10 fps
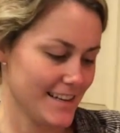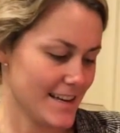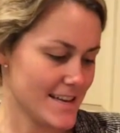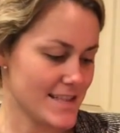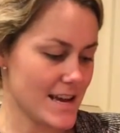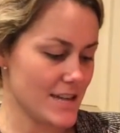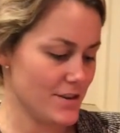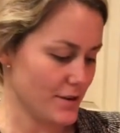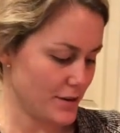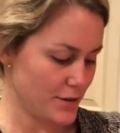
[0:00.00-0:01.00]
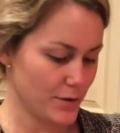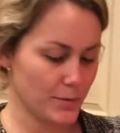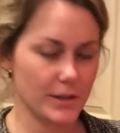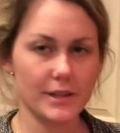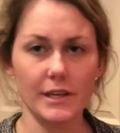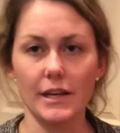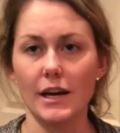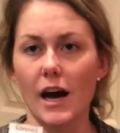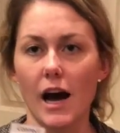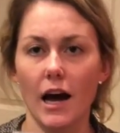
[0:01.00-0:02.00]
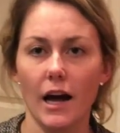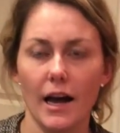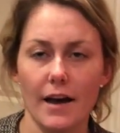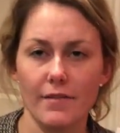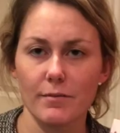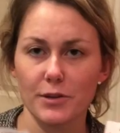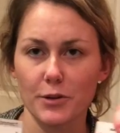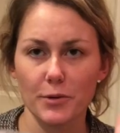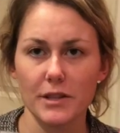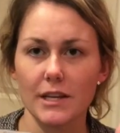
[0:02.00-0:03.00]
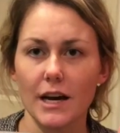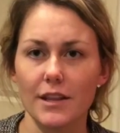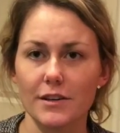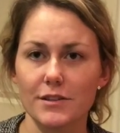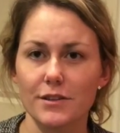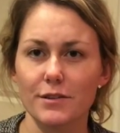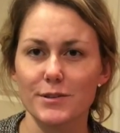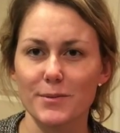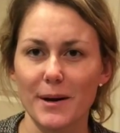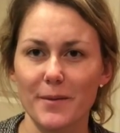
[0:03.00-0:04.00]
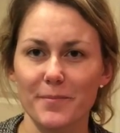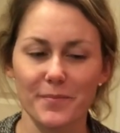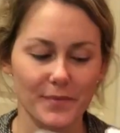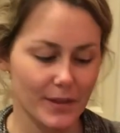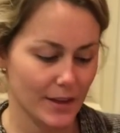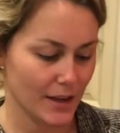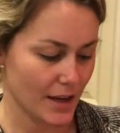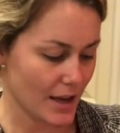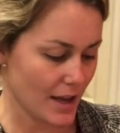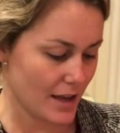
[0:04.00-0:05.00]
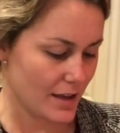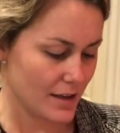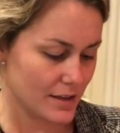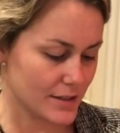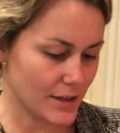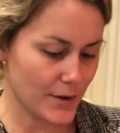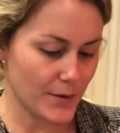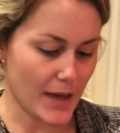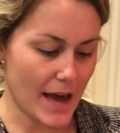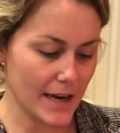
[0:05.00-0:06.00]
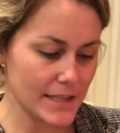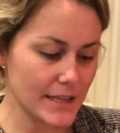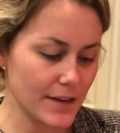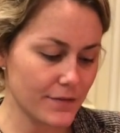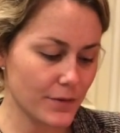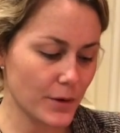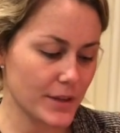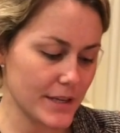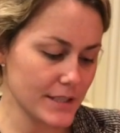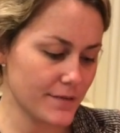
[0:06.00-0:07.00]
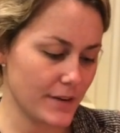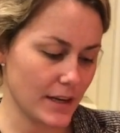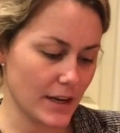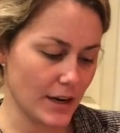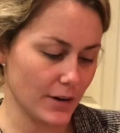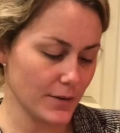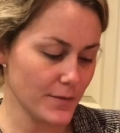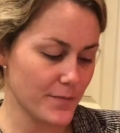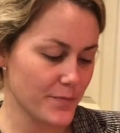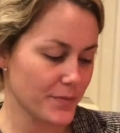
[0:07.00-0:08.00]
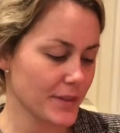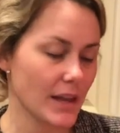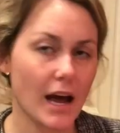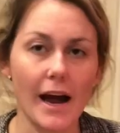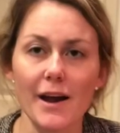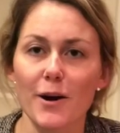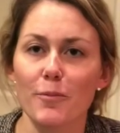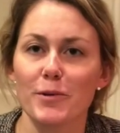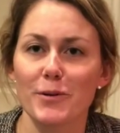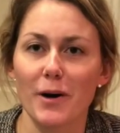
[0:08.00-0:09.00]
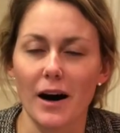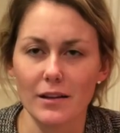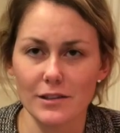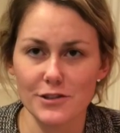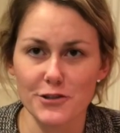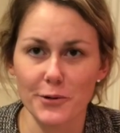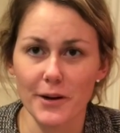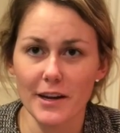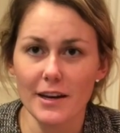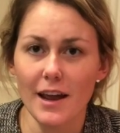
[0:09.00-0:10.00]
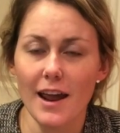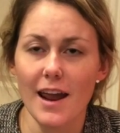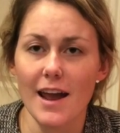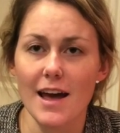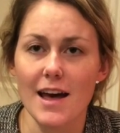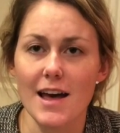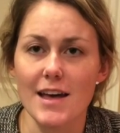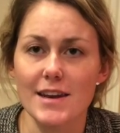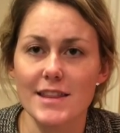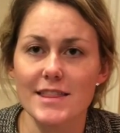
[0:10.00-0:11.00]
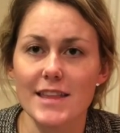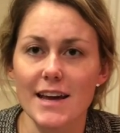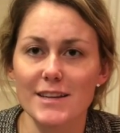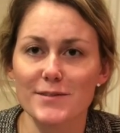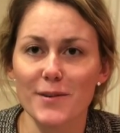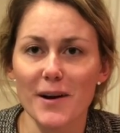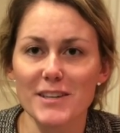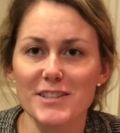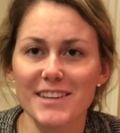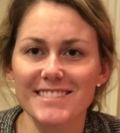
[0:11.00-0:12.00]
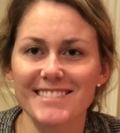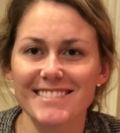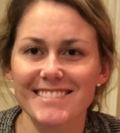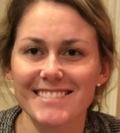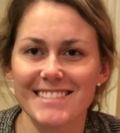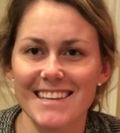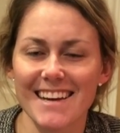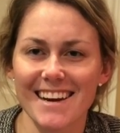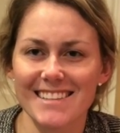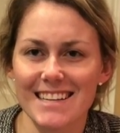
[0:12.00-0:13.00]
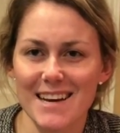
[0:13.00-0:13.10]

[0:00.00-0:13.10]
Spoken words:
And then you can do it with have them do it with the other two as well. So that is it for this video. I hope you all enjoyed, and thanks for watching. See you next time.